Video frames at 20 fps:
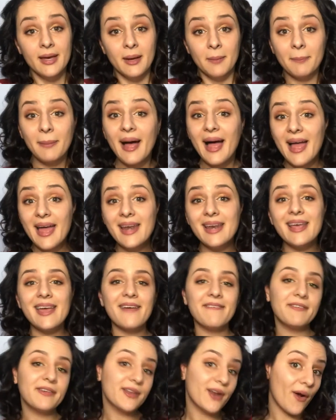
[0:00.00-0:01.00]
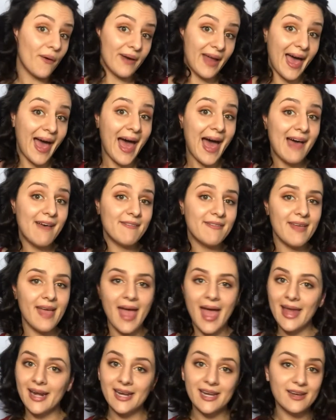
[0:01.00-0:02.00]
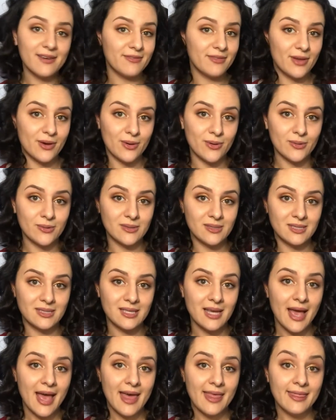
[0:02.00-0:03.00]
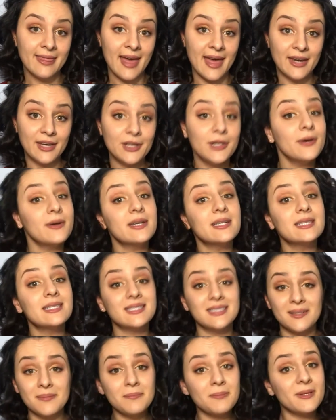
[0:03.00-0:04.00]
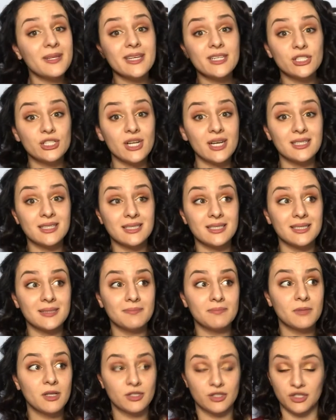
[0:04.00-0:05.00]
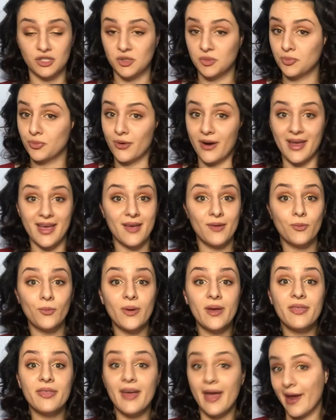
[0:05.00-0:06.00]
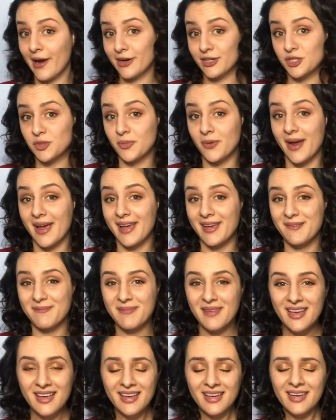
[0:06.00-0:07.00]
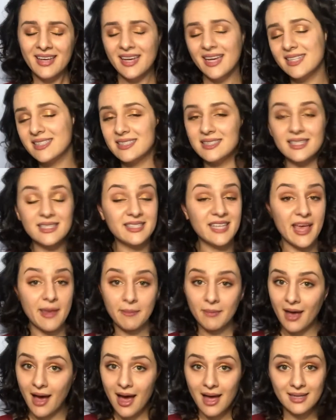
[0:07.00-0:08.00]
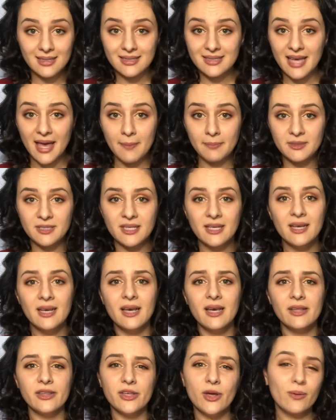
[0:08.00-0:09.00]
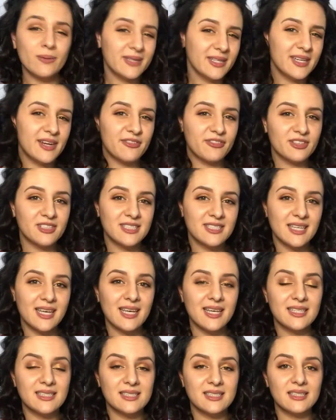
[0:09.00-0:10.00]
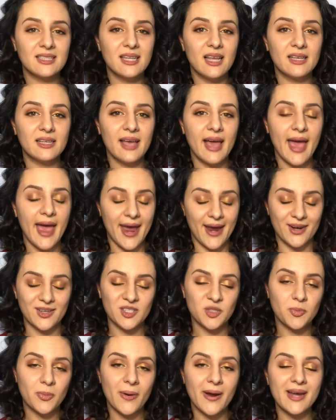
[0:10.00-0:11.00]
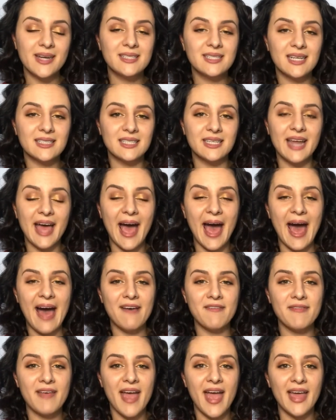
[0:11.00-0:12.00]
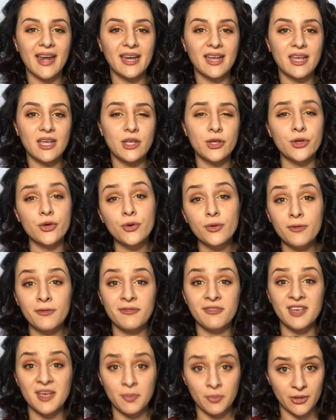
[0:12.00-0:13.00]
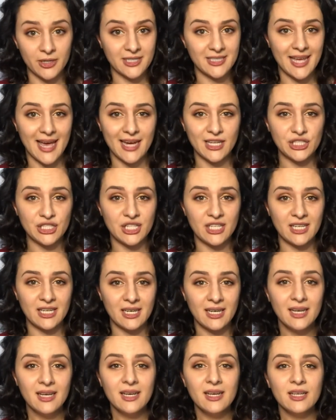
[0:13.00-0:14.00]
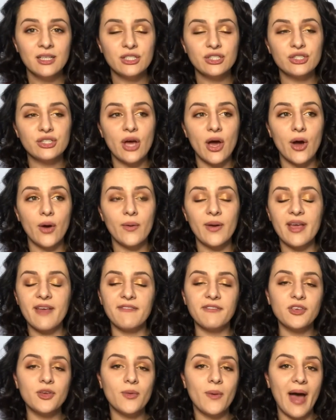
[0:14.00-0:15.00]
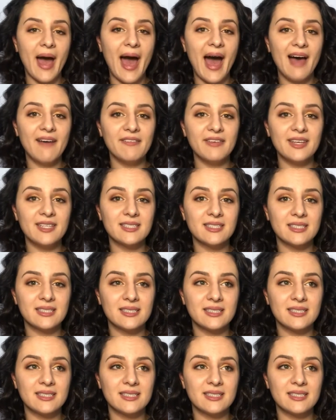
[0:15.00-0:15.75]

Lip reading: But if you don't have any of those, then you can simply just spray it with hairspray. It's the same concept. The only difference is hairspray doesn't have any UV protection. So if you have it